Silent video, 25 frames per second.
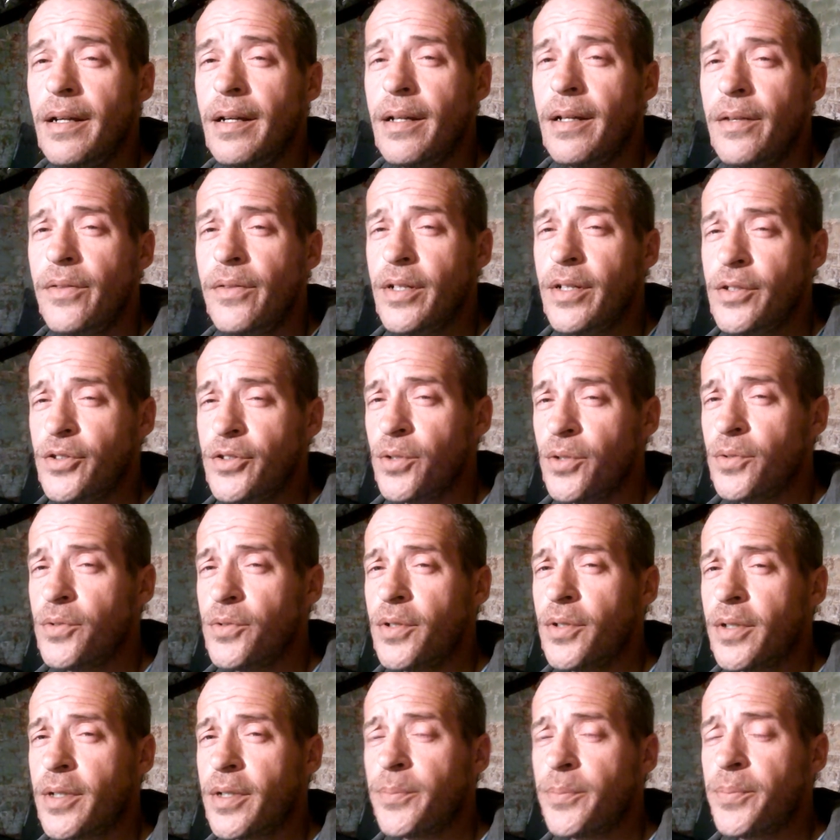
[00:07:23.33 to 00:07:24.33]
Then Joel
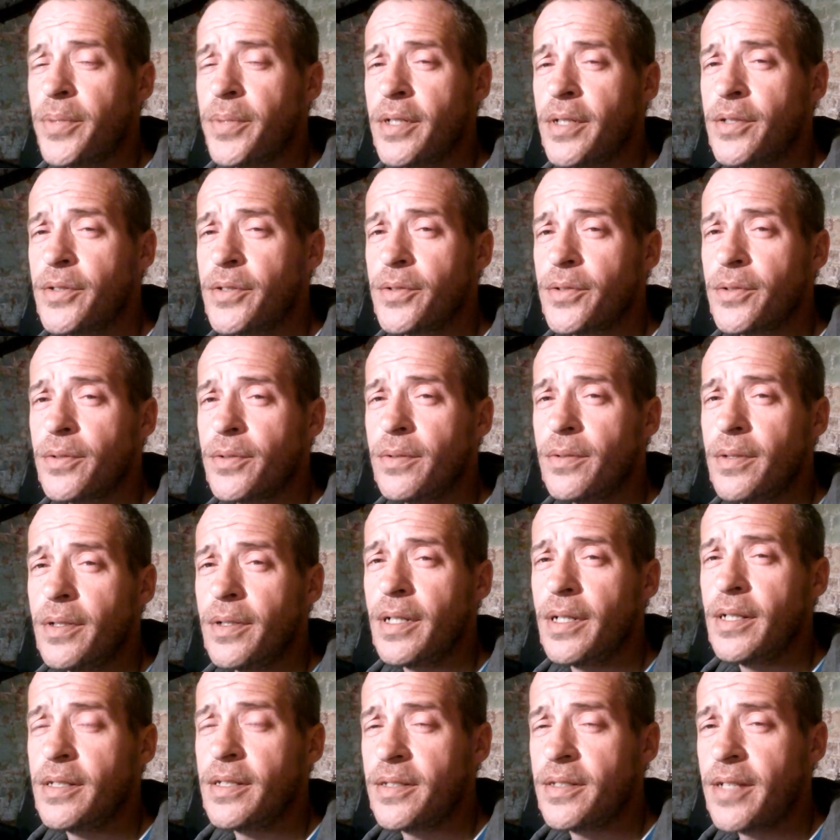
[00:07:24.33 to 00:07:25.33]
took a pencil
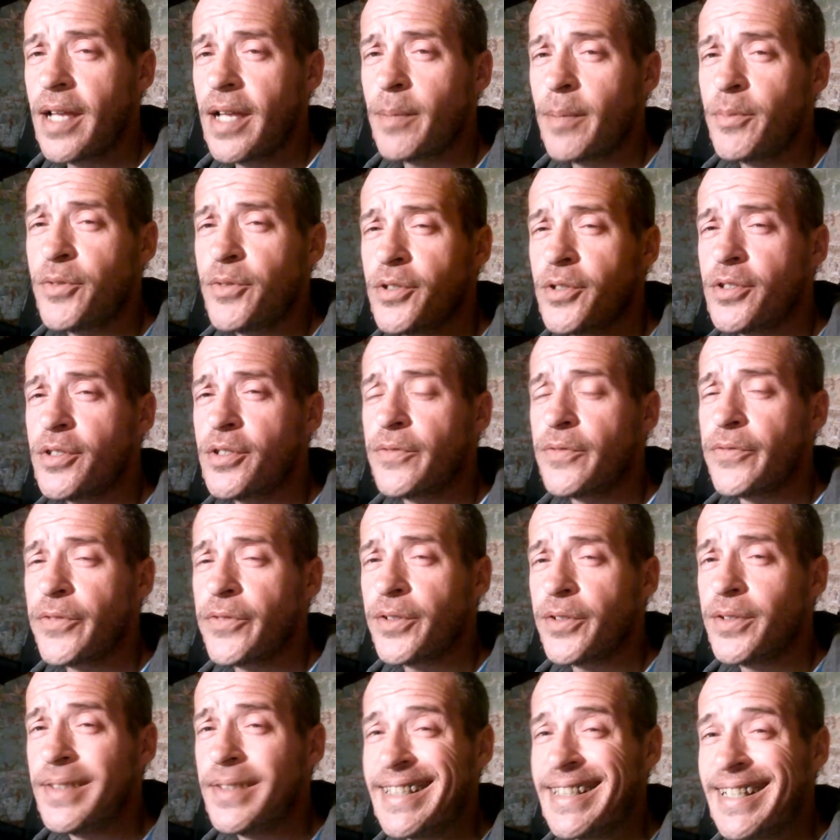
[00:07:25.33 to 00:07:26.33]
and stabbed Christopher
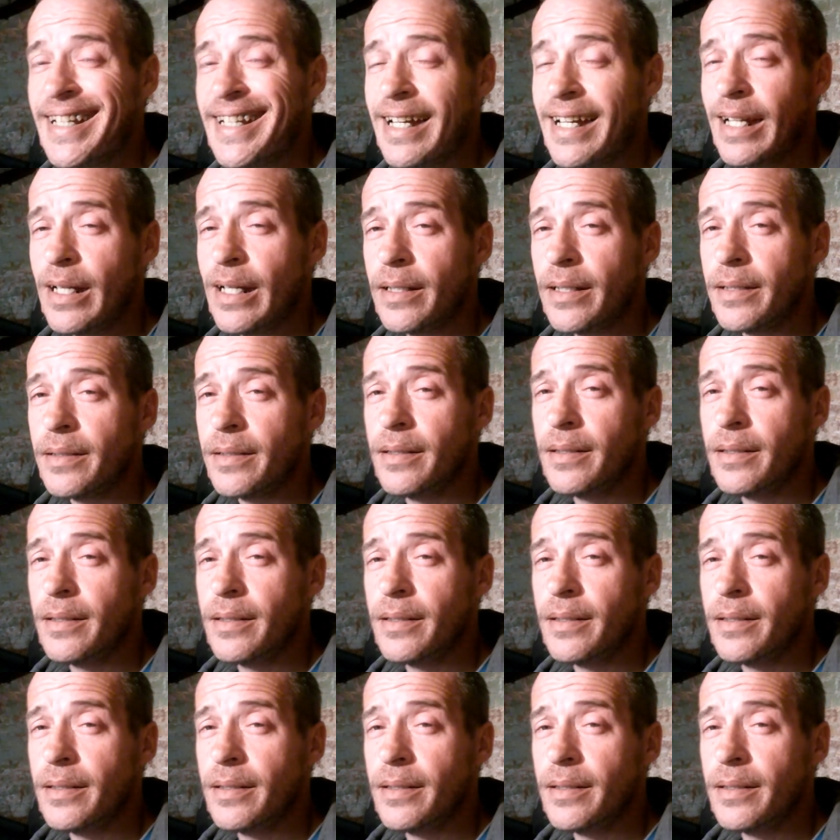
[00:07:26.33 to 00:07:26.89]
in the eye.